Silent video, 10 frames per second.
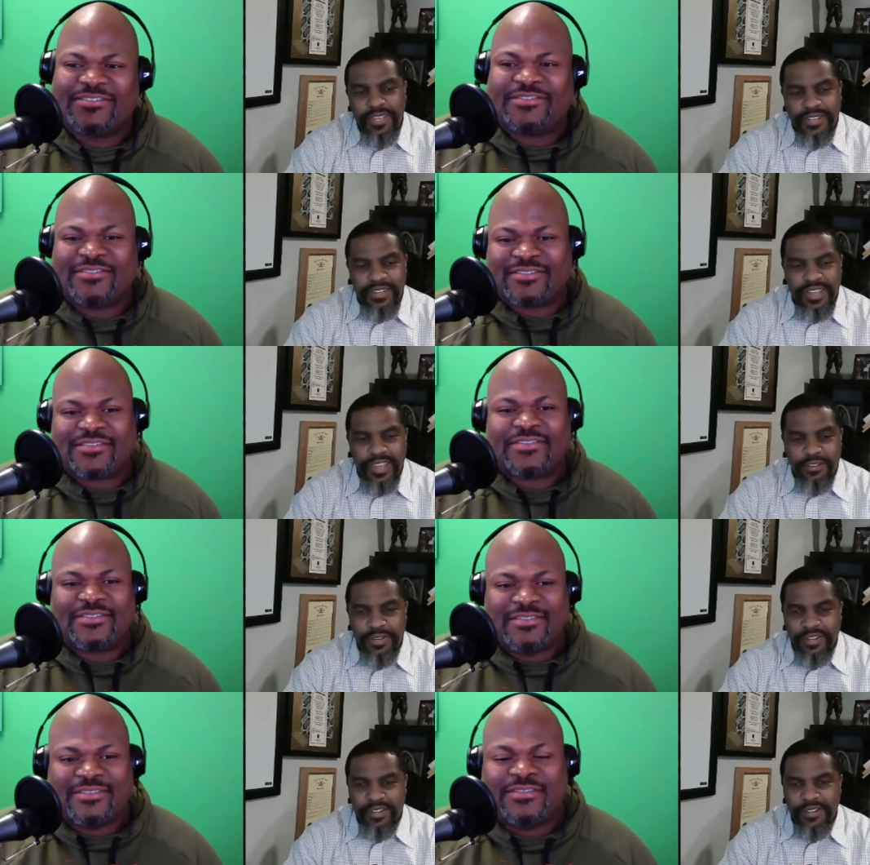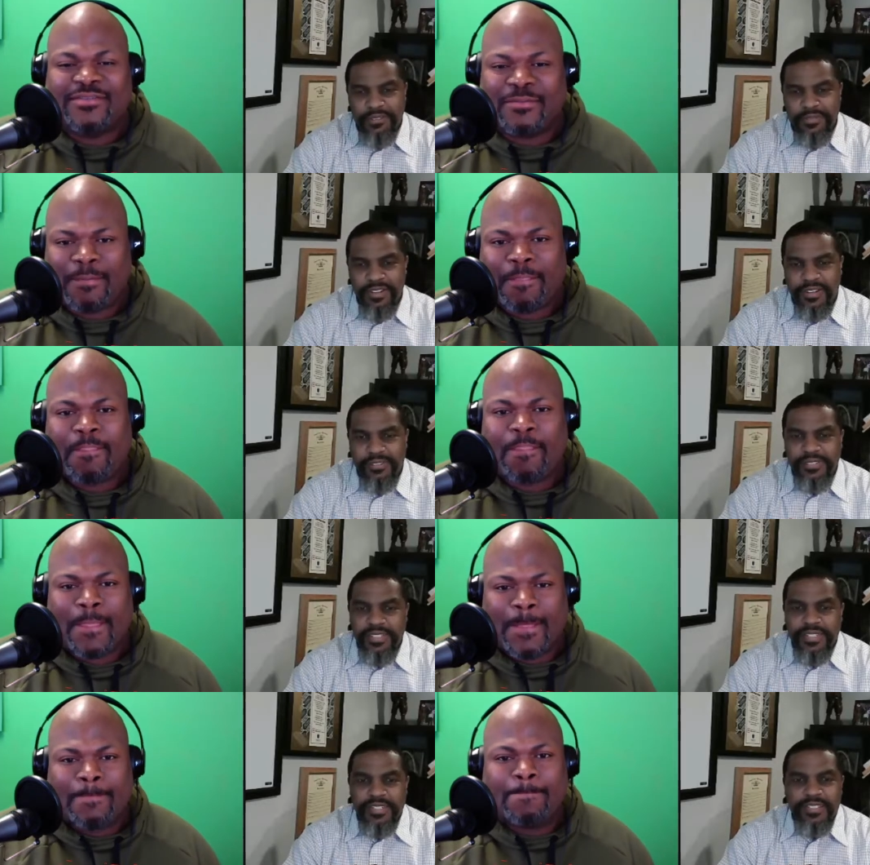Speaker 1: in the area of uh,
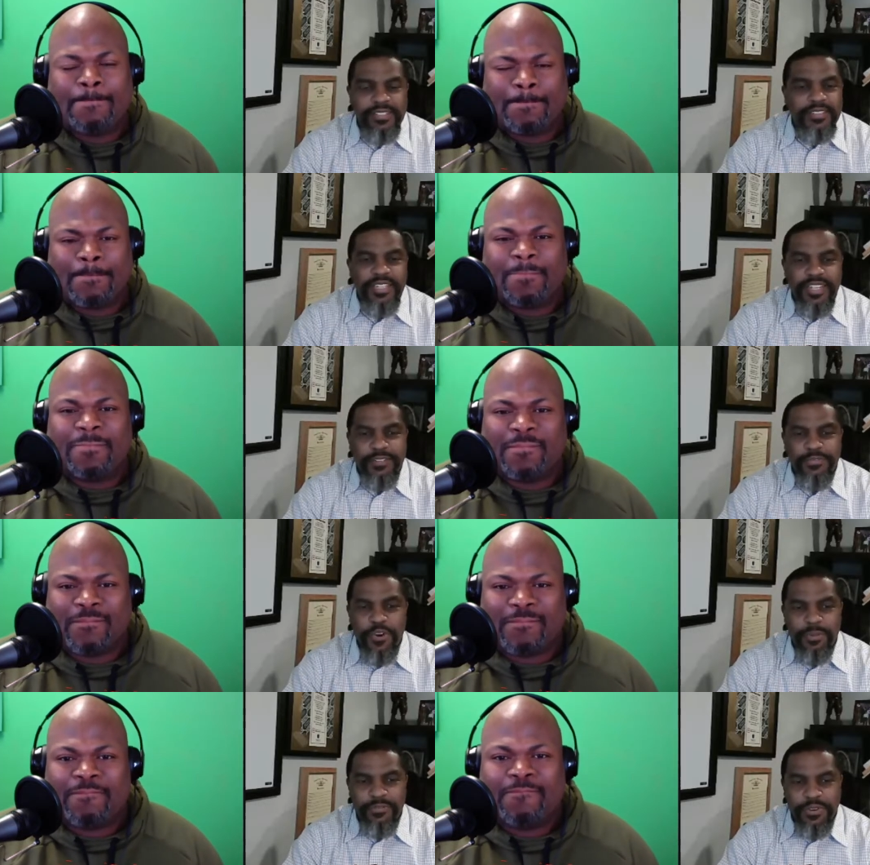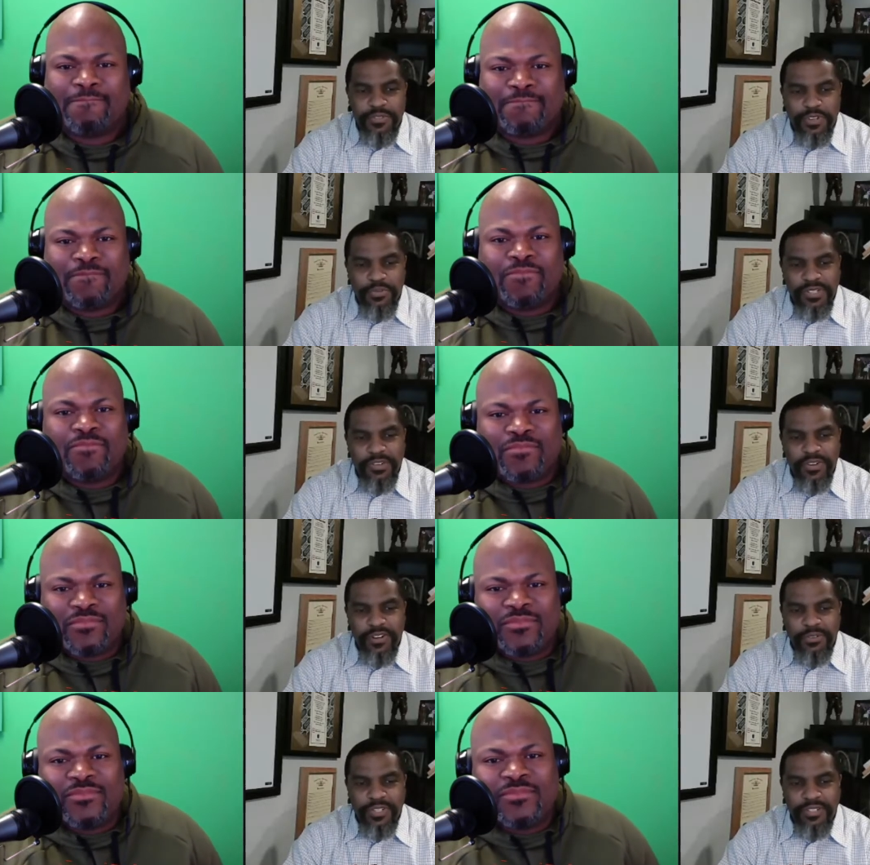just informing the folks on what's
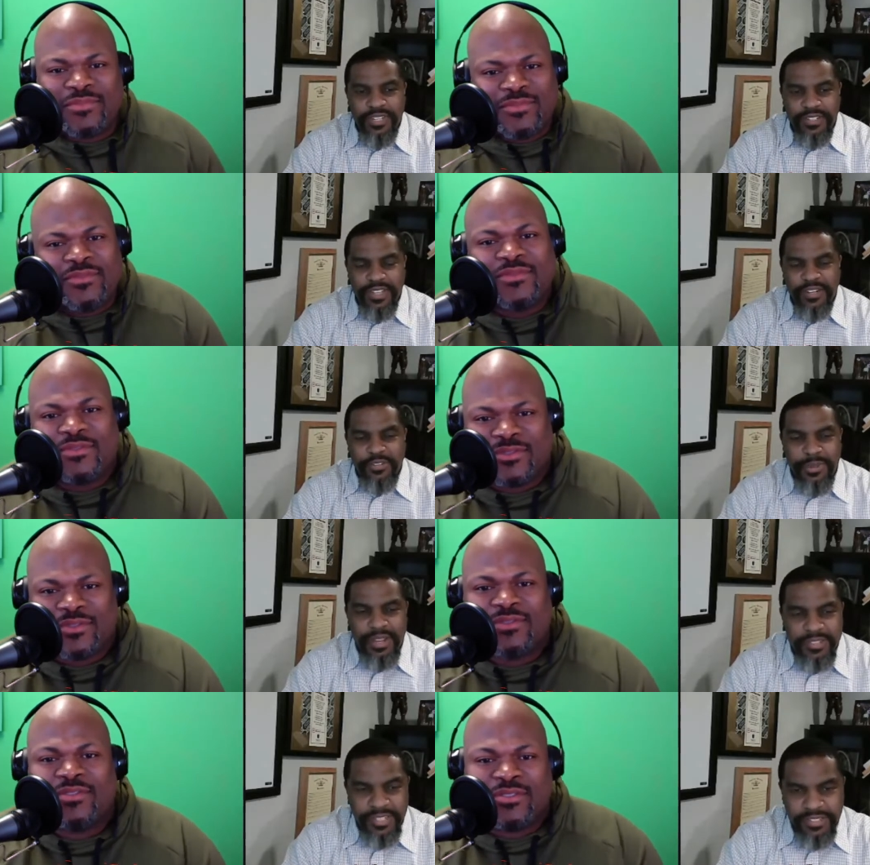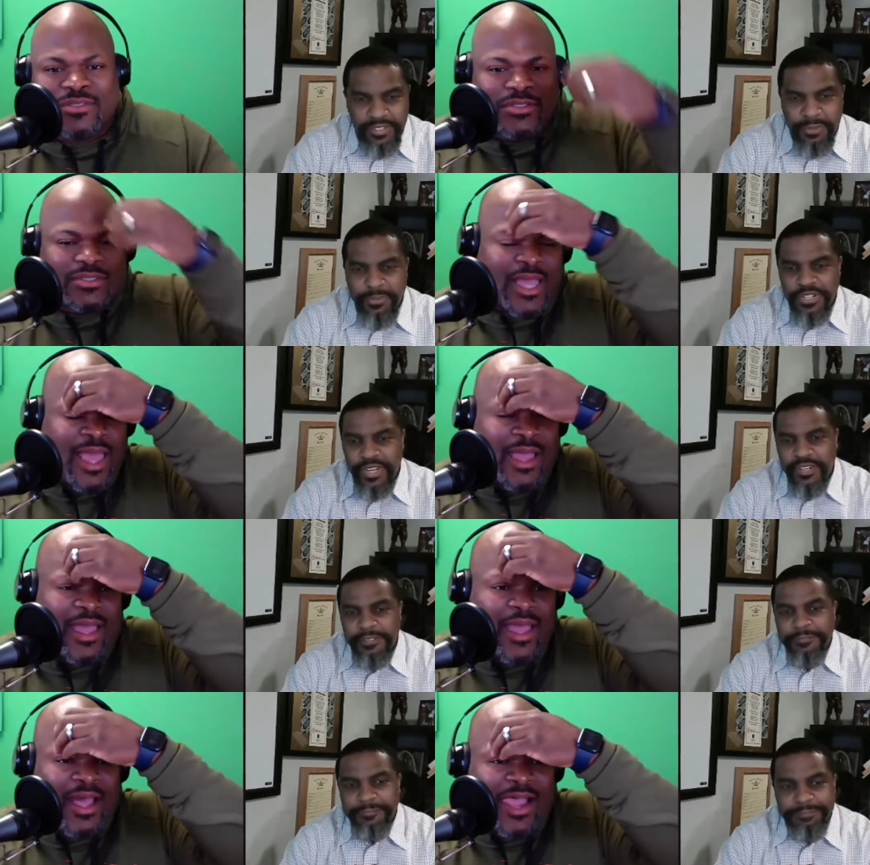going on in, in St. Louis politics. So I appreciate
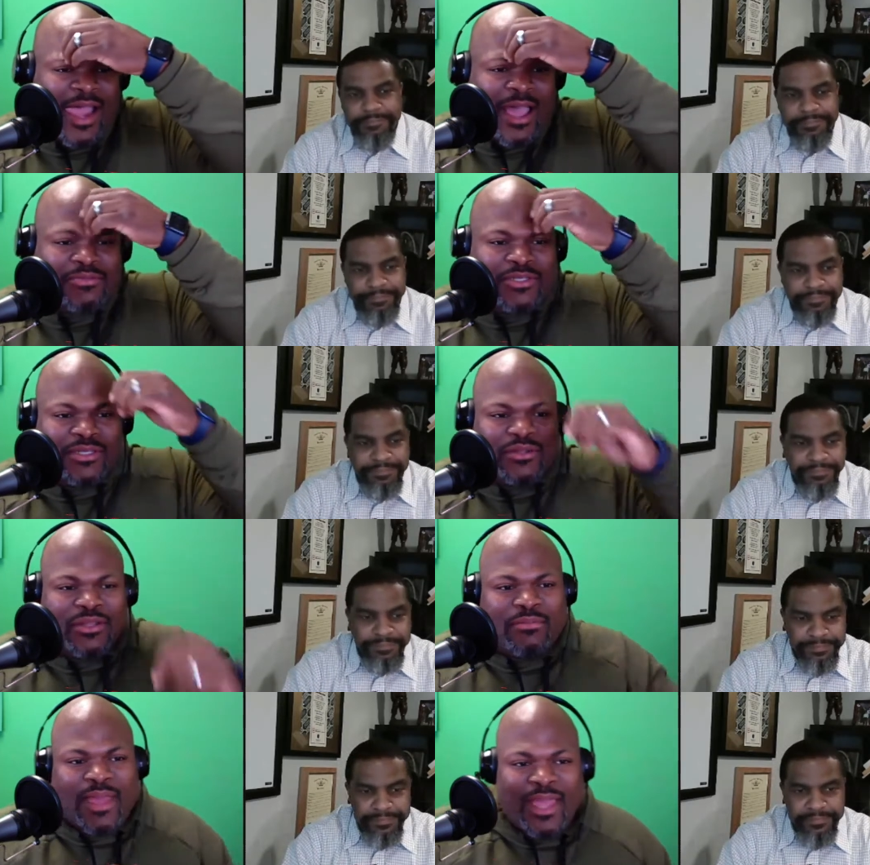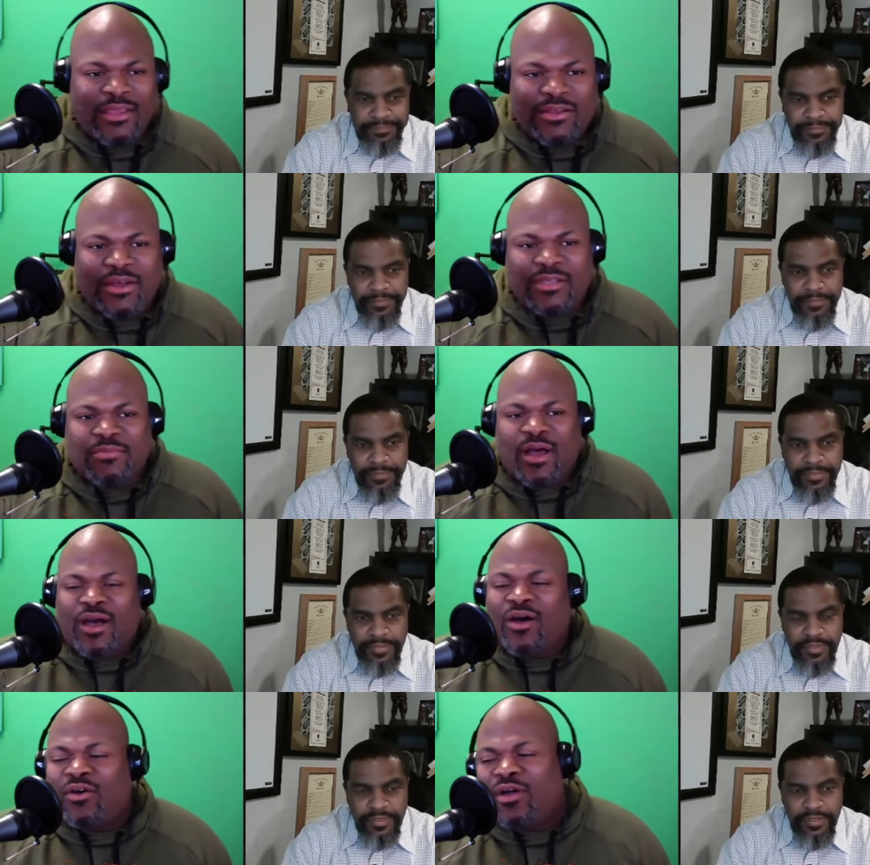
Speaker 2: it. Absolutely, man. You know, that's
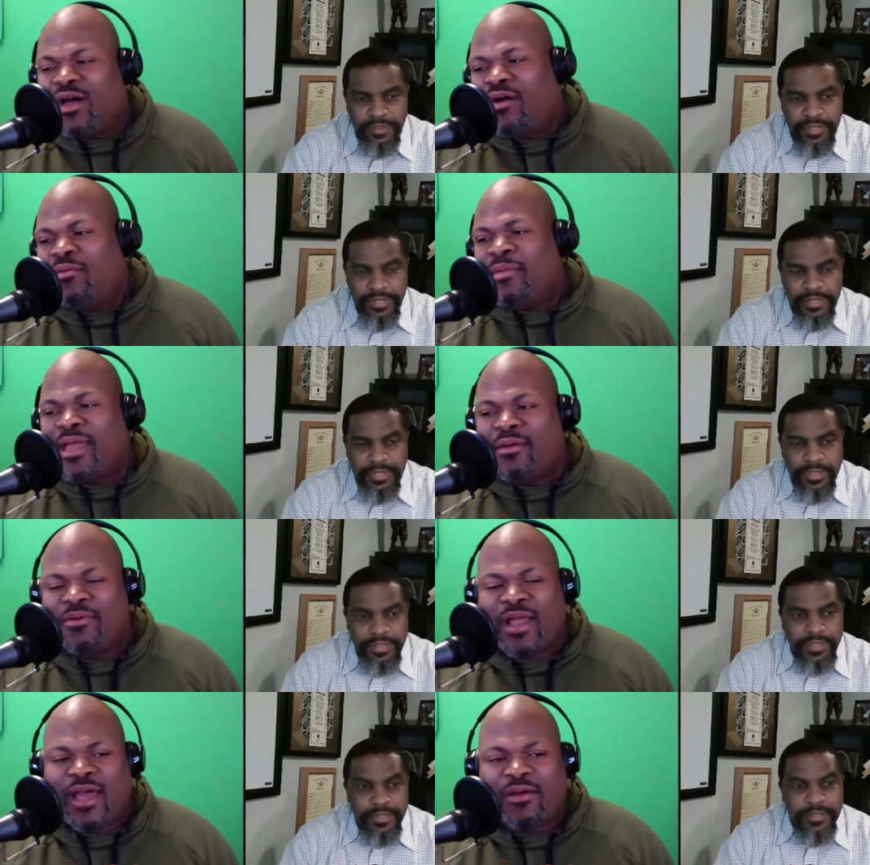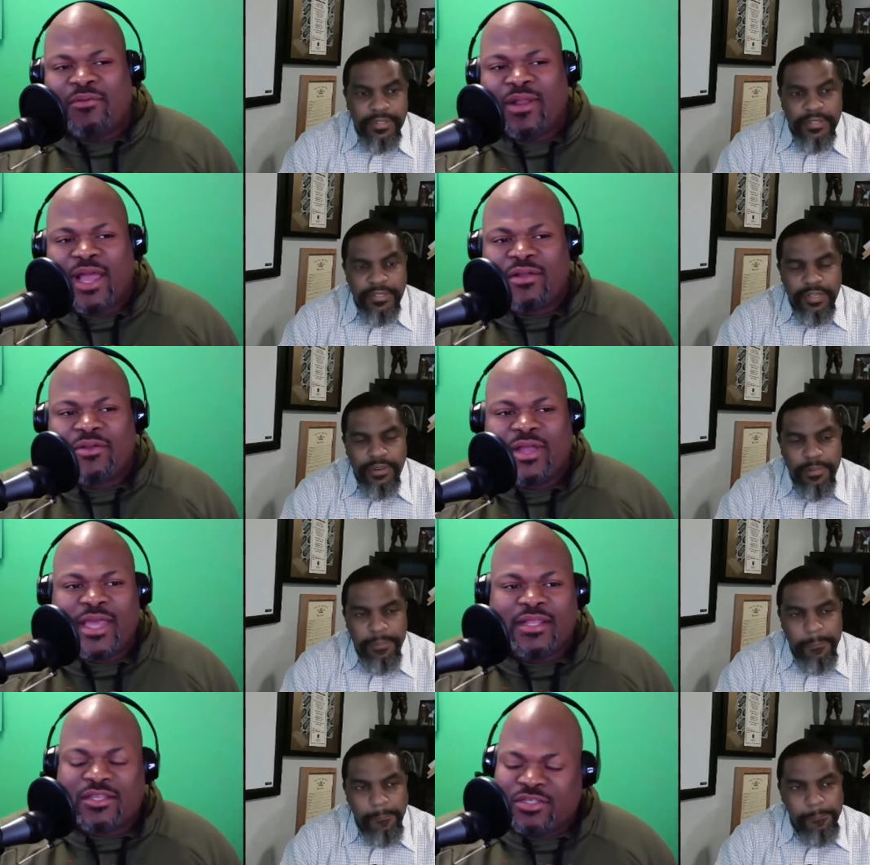my whole goal, man. When I when I
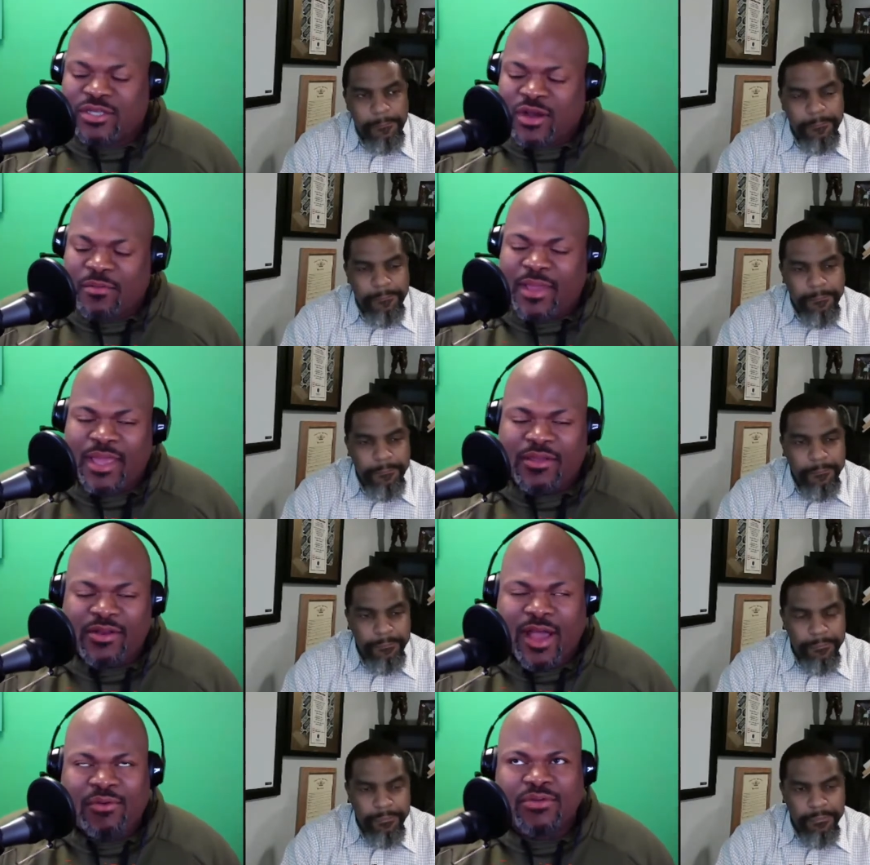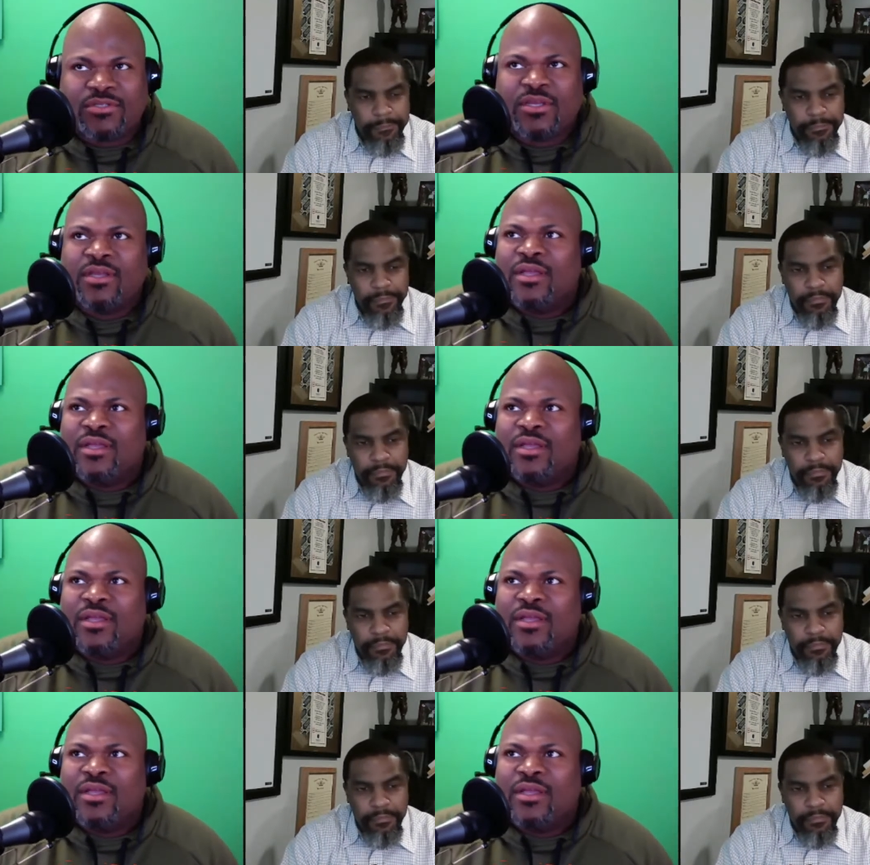created the show, man, you know, I was